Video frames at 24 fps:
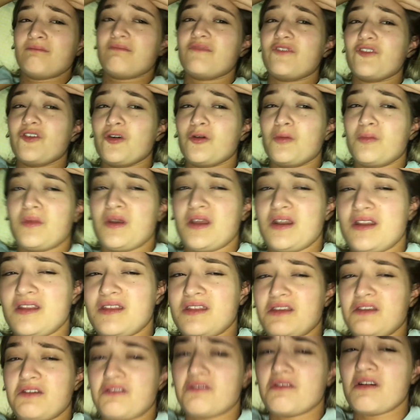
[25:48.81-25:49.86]
film
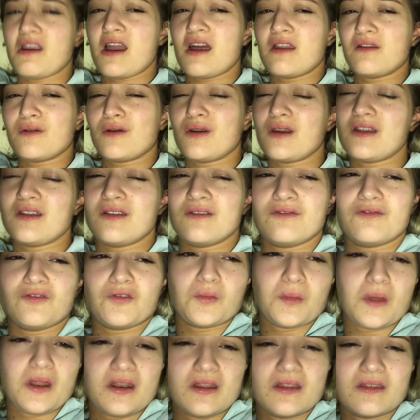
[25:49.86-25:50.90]
anything at grad, or I didn't
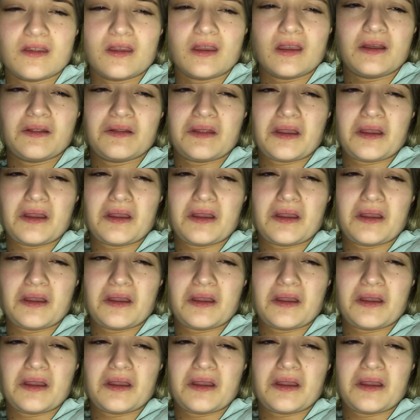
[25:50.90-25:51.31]
film anything